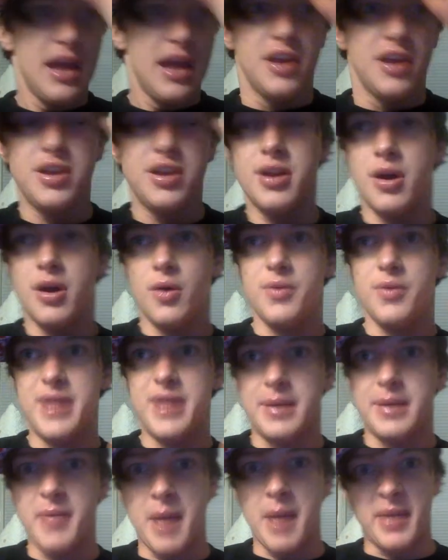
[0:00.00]
you know, then
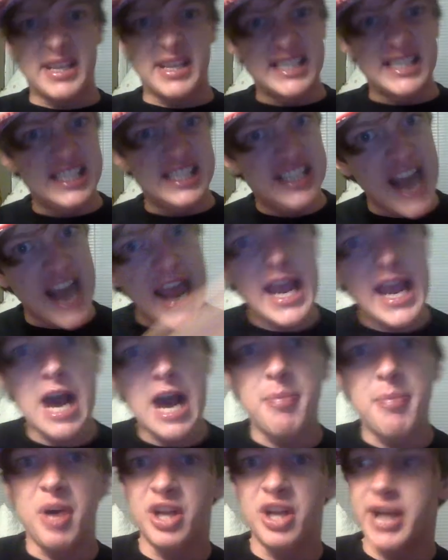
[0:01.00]
I'm like staying
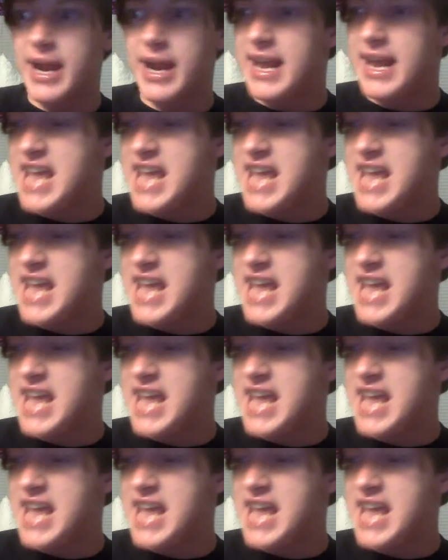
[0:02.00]
up all night, I